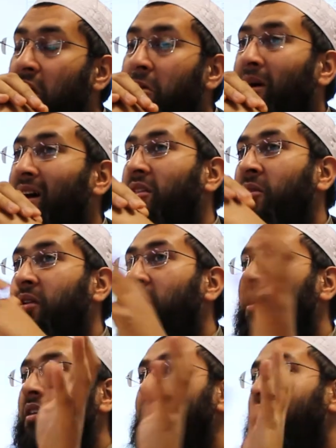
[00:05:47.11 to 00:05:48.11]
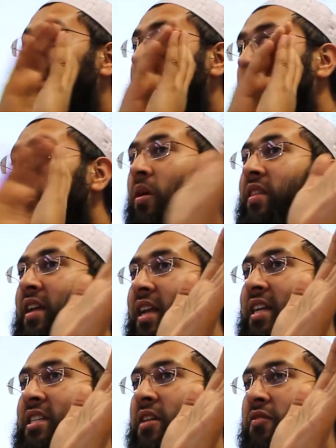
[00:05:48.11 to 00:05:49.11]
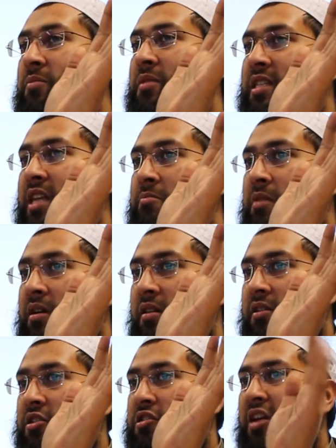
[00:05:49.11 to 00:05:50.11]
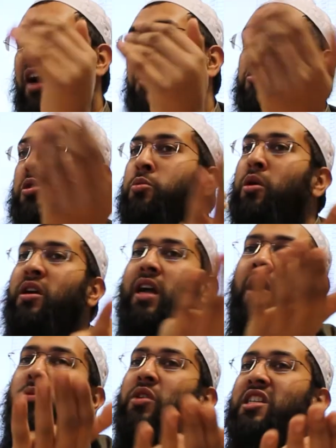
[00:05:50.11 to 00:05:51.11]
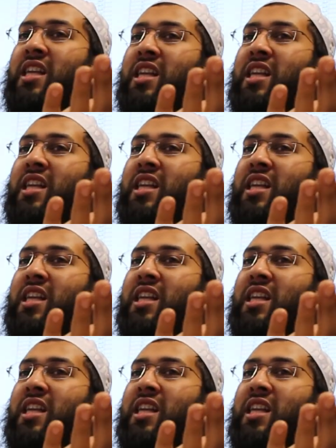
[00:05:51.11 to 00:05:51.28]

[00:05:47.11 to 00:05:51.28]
but daad, there's no other letter from the same makhraj. So how do you work out which